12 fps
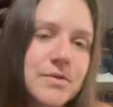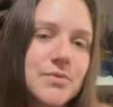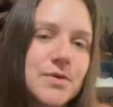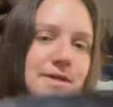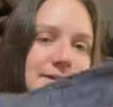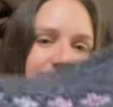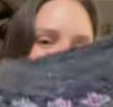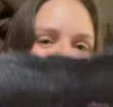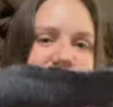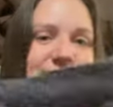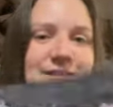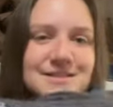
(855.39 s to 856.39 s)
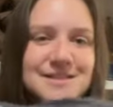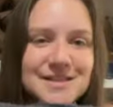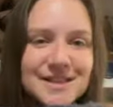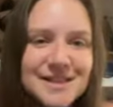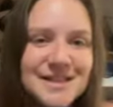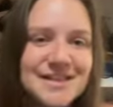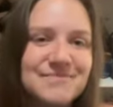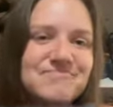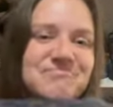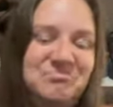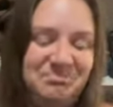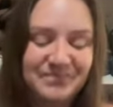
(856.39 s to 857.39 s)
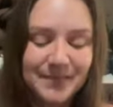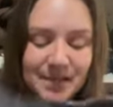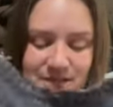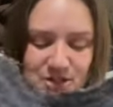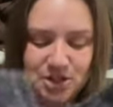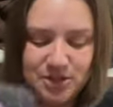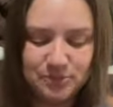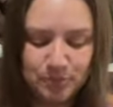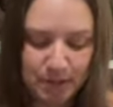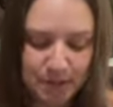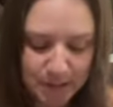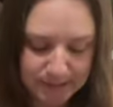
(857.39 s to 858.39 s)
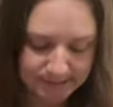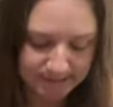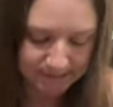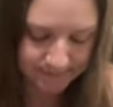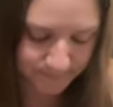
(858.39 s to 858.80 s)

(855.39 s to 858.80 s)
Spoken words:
one of those, it's just gonna chill in my closet.